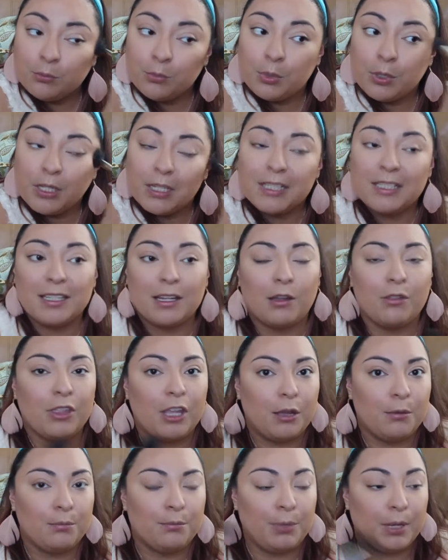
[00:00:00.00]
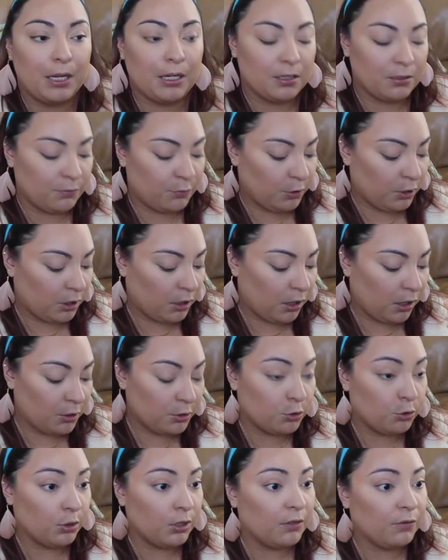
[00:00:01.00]
putting down that base for a
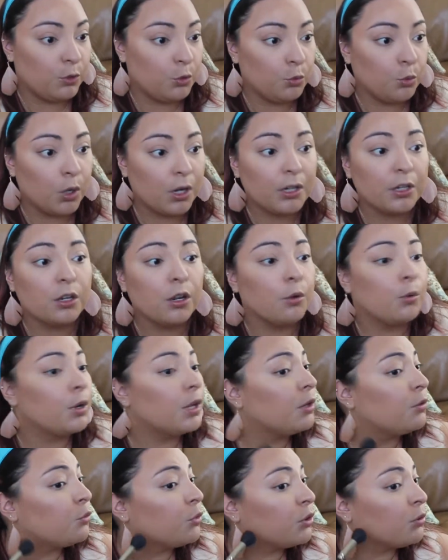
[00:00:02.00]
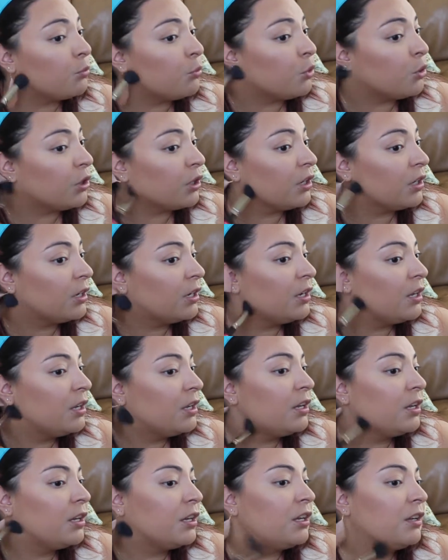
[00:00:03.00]
contour. If you want to go in with more
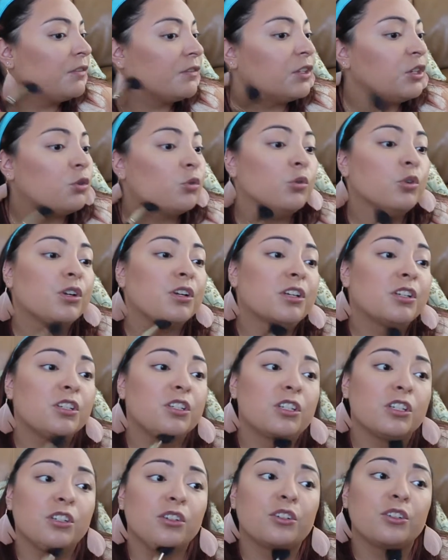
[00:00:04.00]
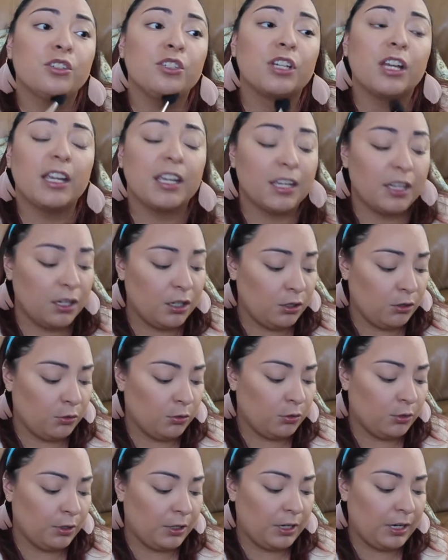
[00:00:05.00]
of an orangier shade
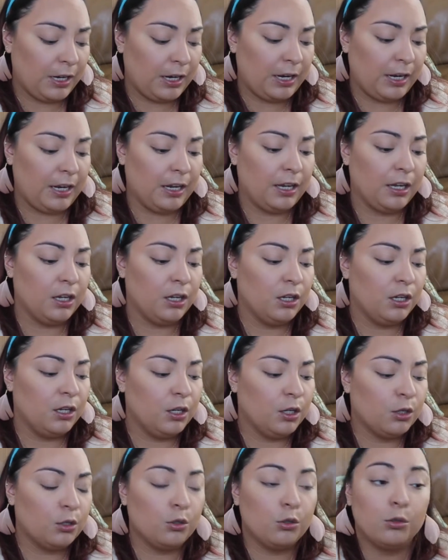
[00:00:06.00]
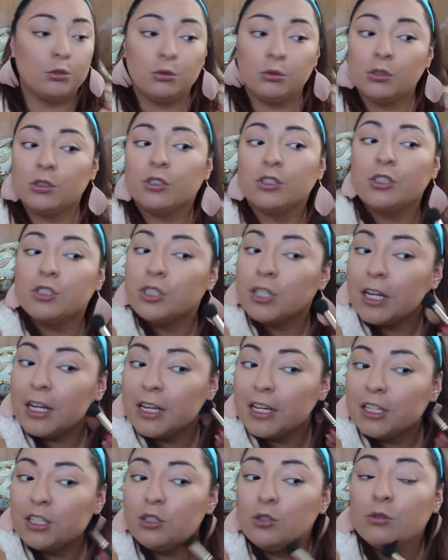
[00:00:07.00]
or a cooler
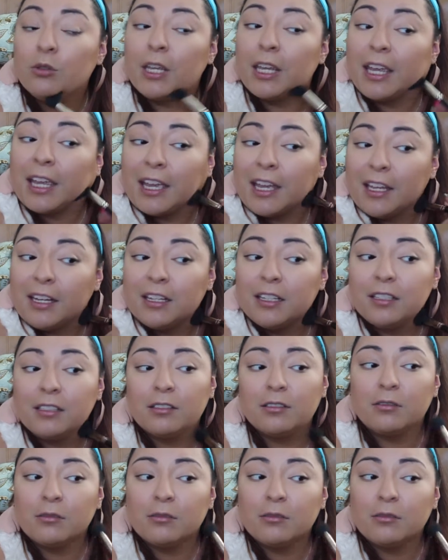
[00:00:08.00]
shade, you can.